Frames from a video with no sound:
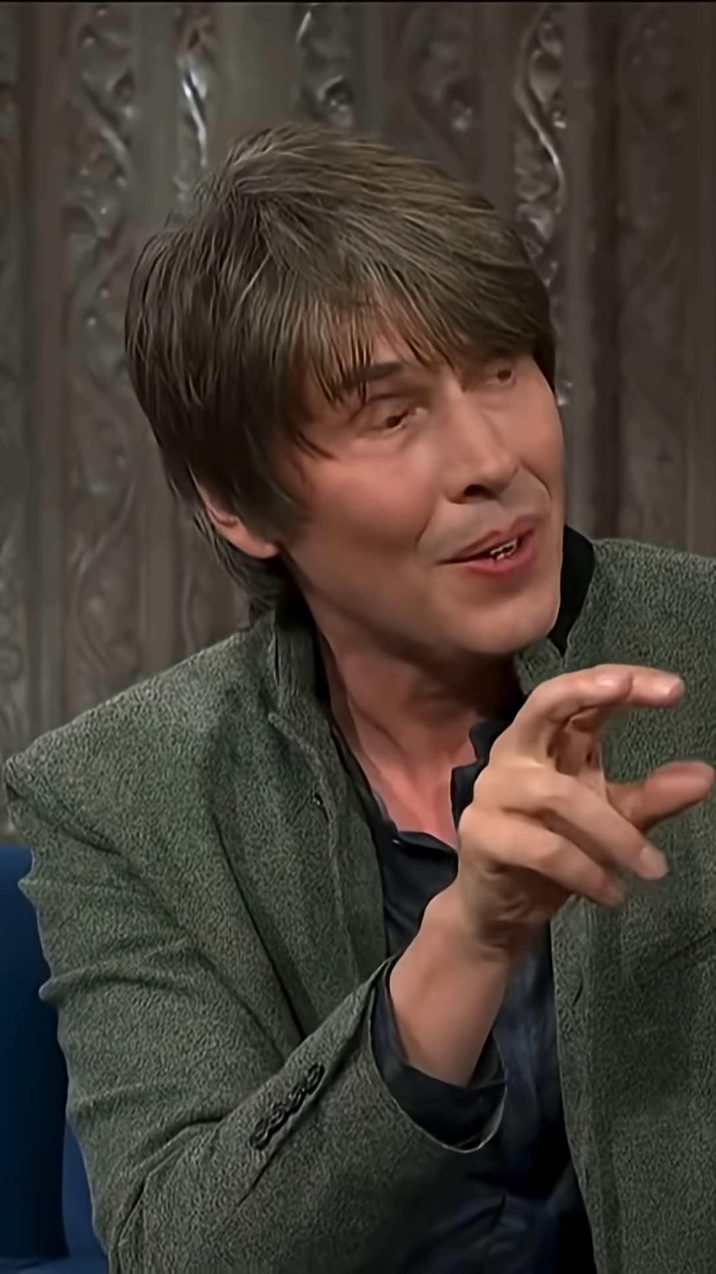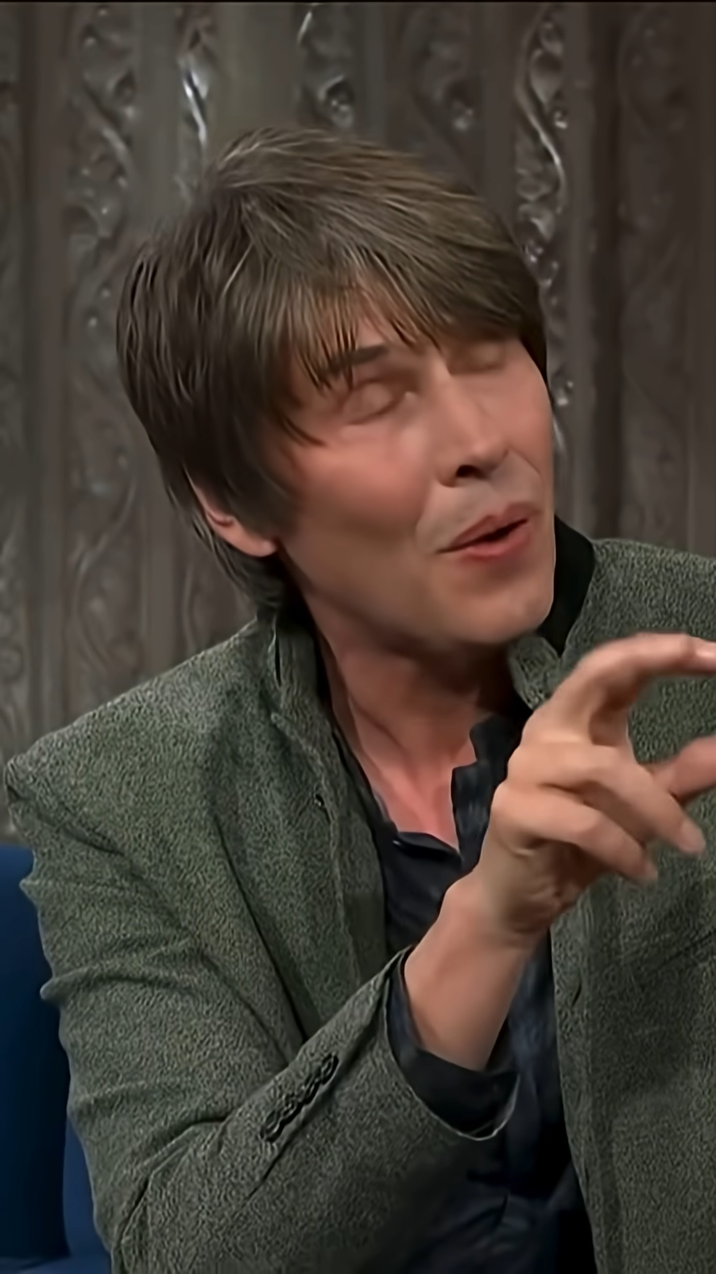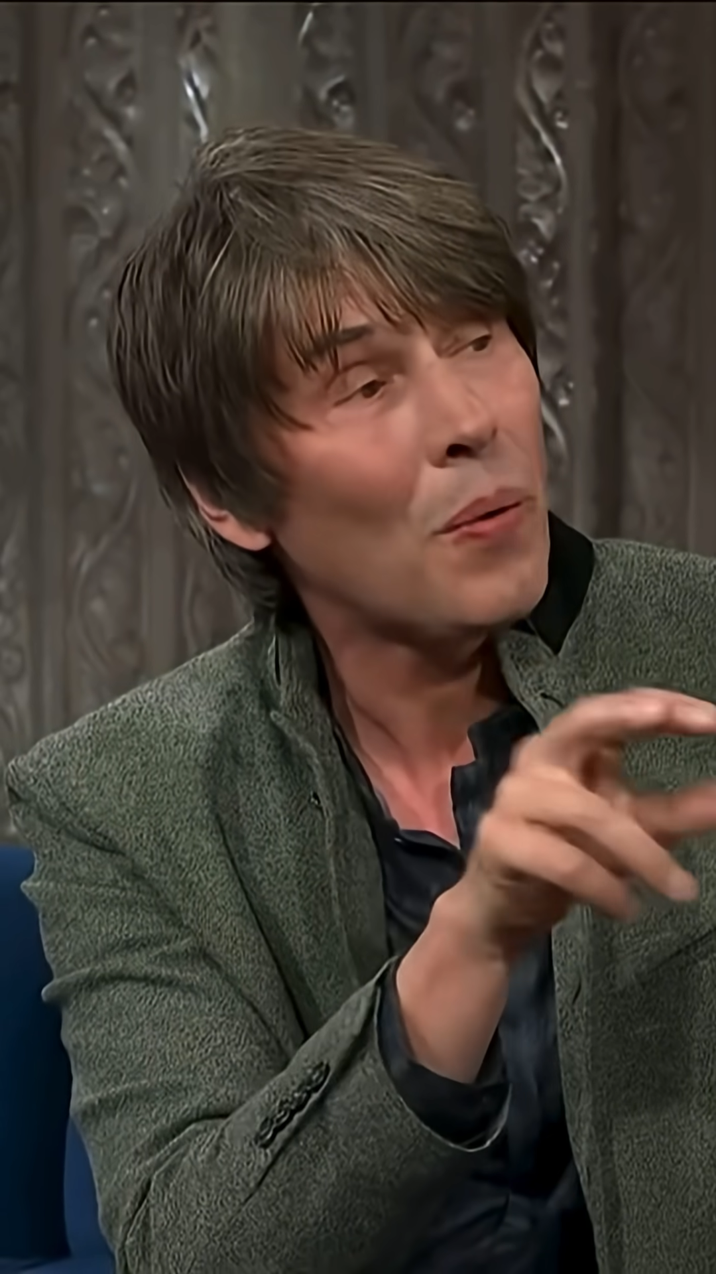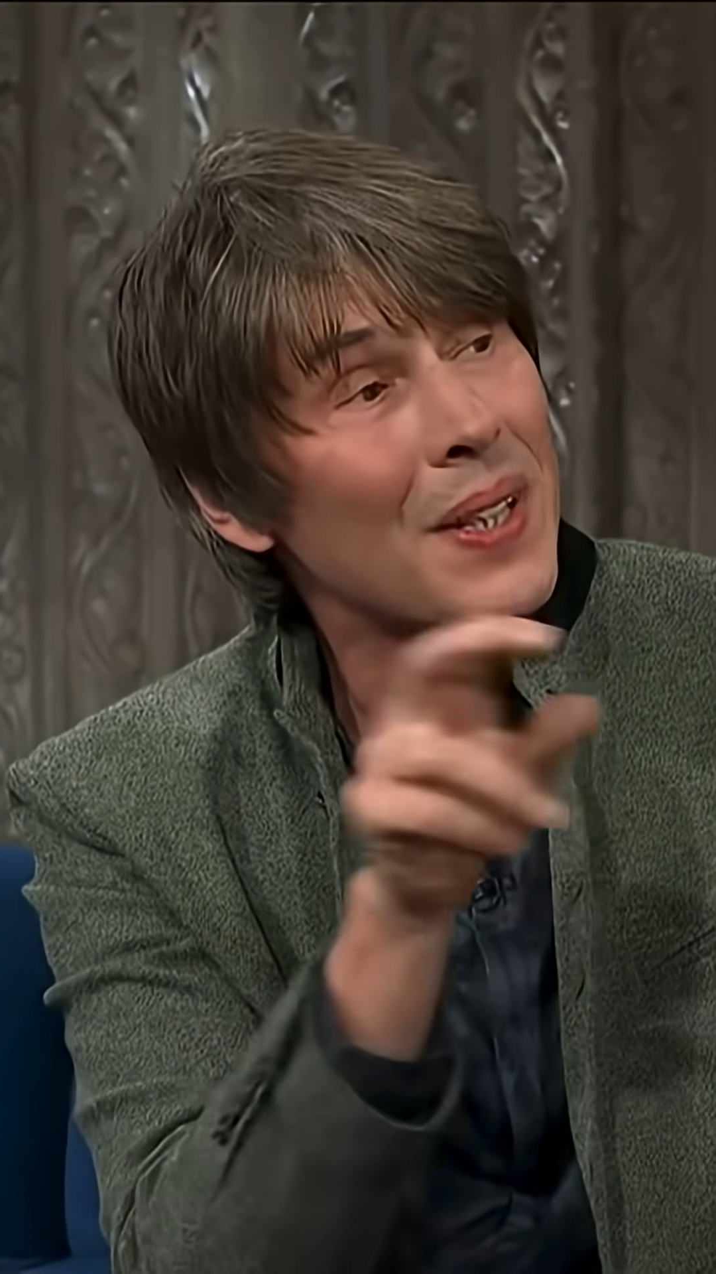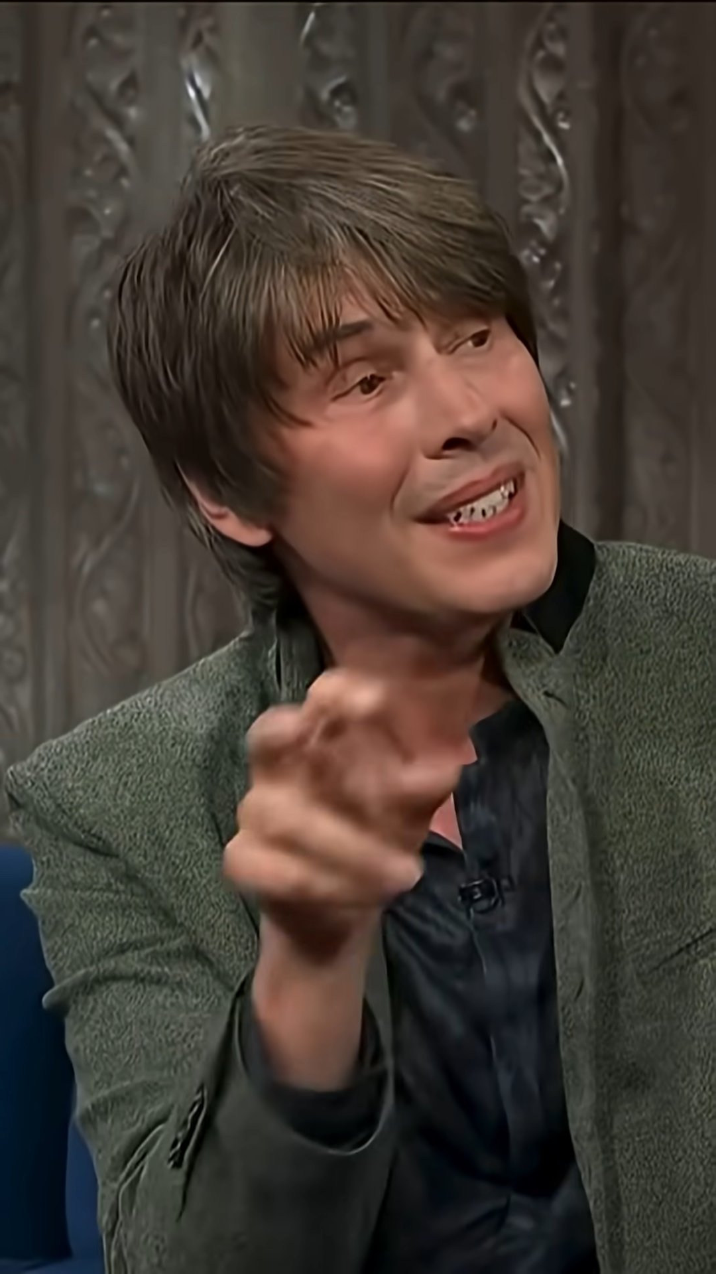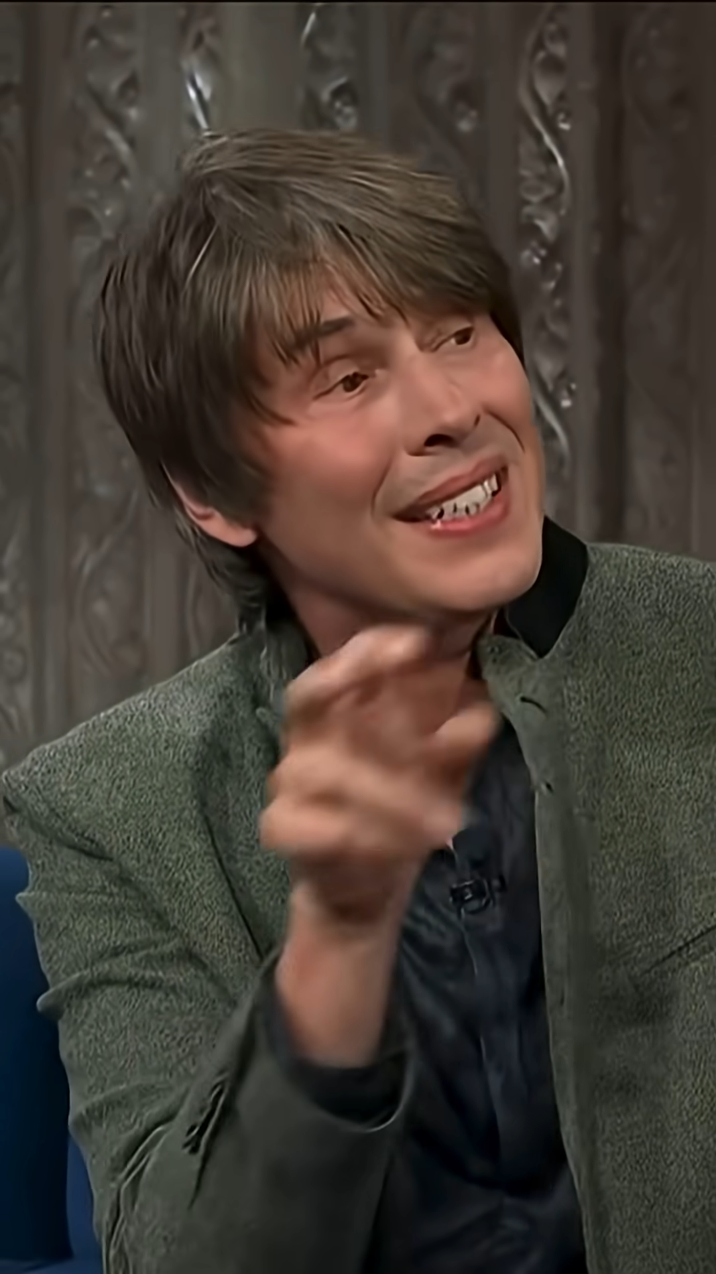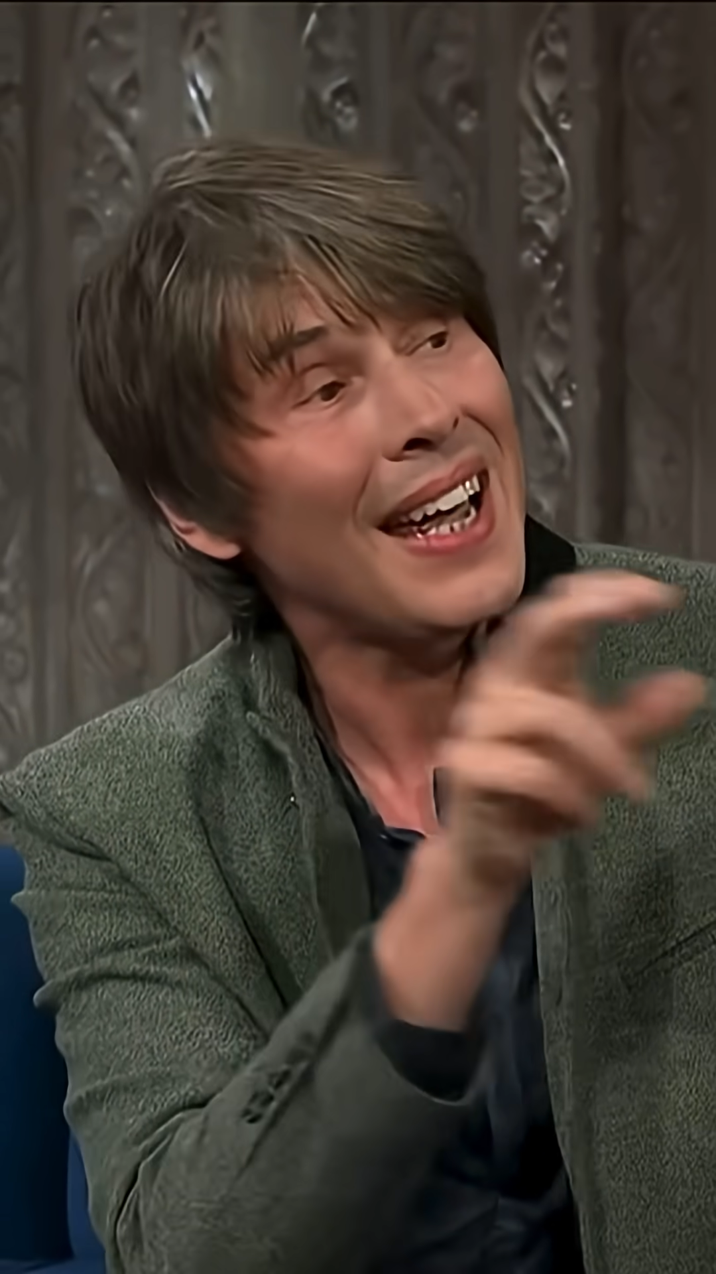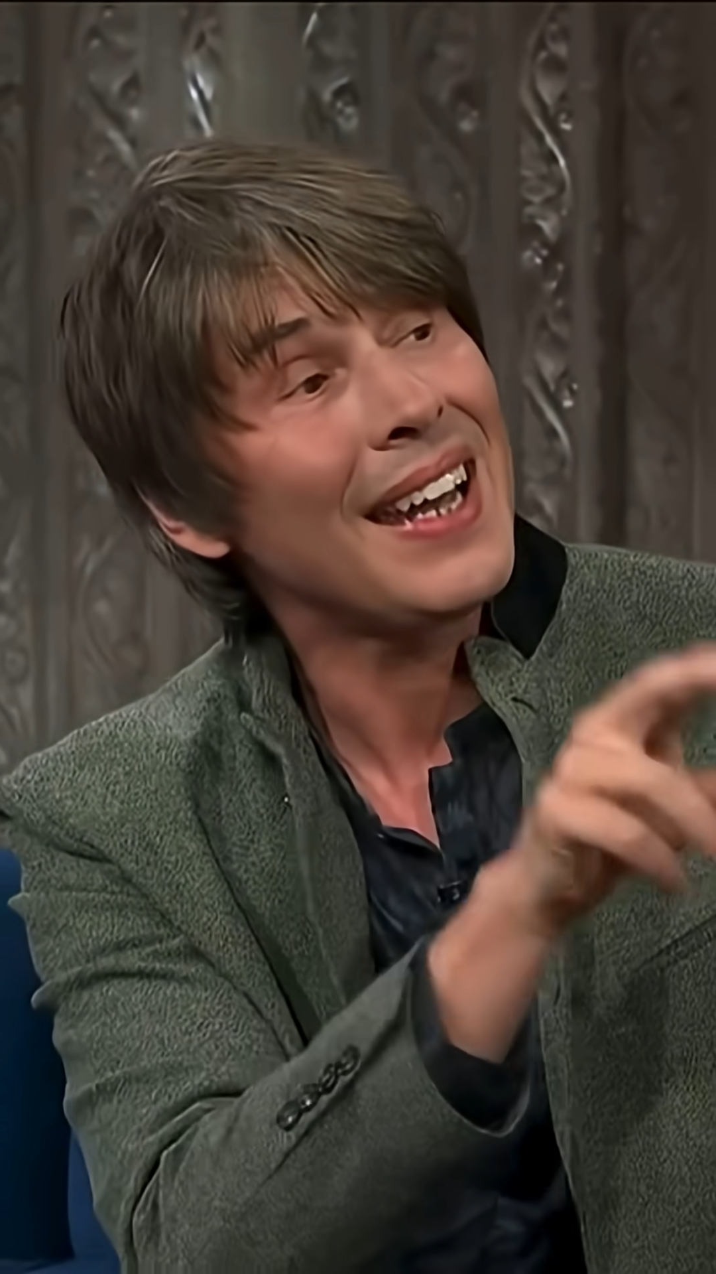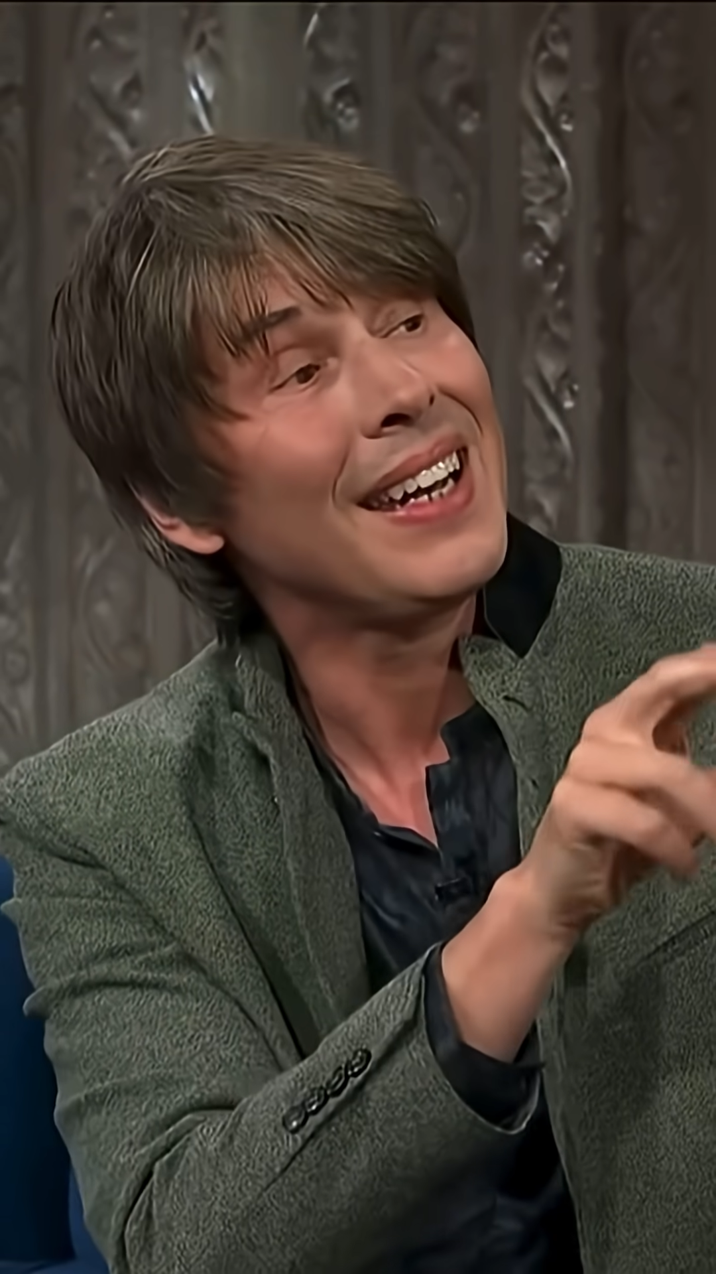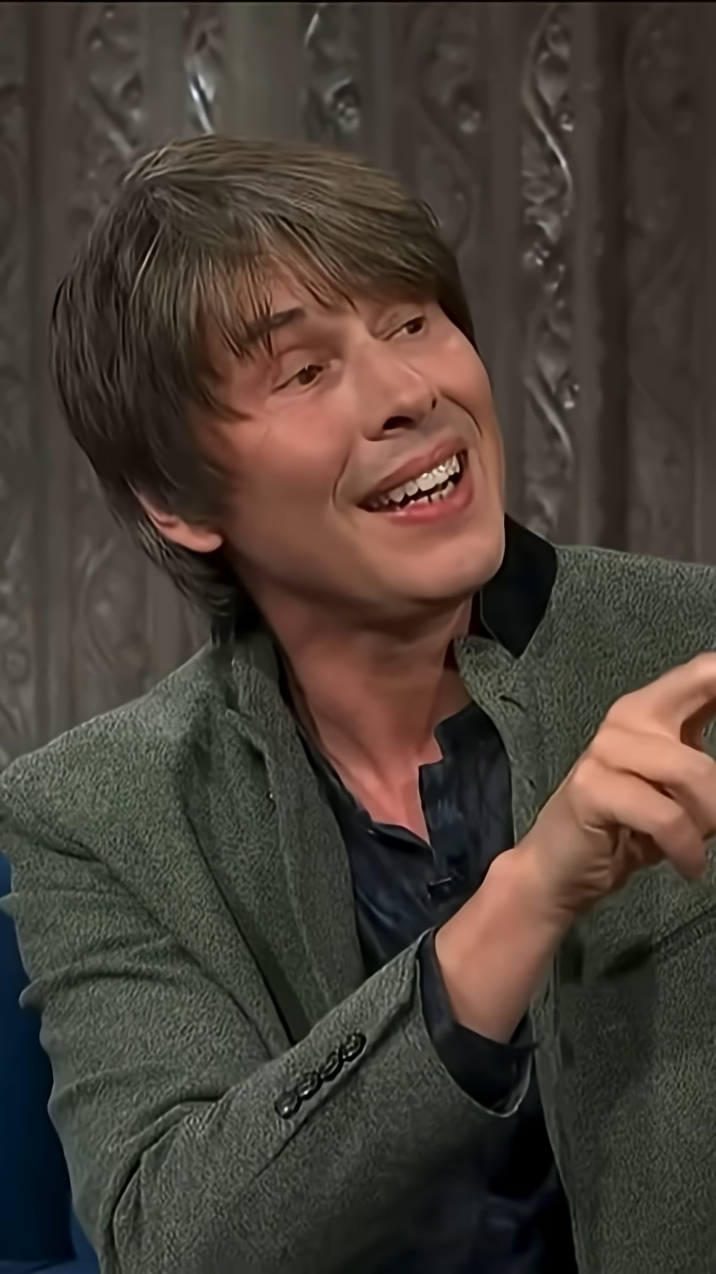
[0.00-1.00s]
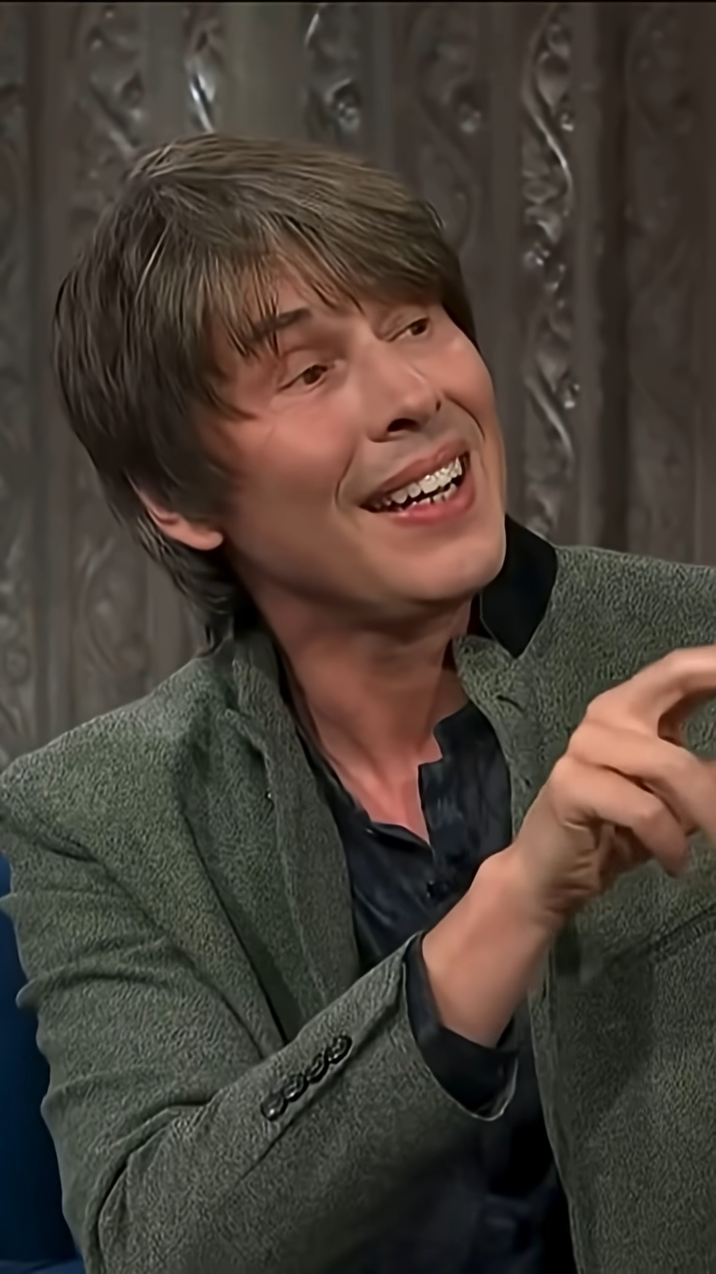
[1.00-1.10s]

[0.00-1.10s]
notwithstanding